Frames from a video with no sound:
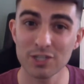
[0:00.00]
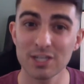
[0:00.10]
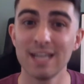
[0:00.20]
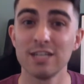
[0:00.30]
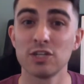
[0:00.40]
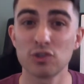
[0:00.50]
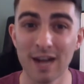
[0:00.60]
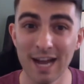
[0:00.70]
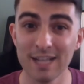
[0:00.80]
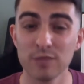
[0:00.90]

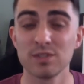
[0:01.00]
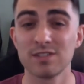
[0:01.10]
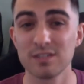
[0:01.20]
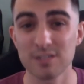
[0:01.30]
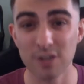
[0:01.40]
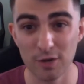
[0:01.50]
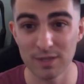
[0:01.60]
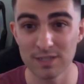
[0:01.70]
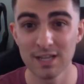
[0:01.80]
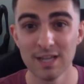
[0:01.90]
tried and was determined,
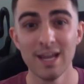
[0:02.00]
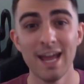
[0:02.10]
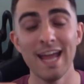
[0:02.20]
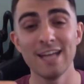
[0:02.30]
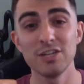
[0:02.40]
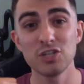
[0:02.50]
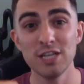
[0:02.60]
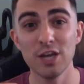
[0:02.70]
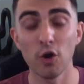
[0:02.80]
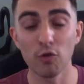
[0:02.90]
and she
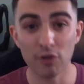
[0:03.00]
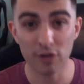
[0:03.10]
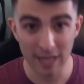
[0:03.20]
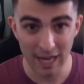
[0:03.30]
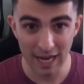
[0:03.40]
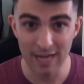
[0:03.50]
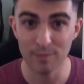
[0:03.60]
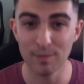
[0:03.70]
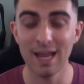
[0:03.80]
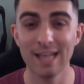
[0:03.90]
overcame
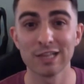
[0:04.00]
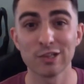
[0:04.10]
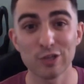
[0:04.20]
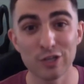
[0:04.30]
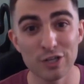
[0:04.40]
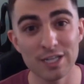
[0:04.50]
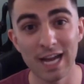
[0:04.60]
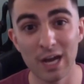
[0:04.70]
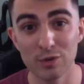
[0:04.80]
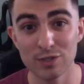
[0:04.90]
and learned
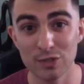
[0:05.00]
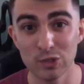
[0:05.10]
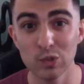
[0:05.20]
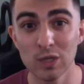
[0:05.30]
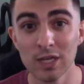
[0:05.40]
how to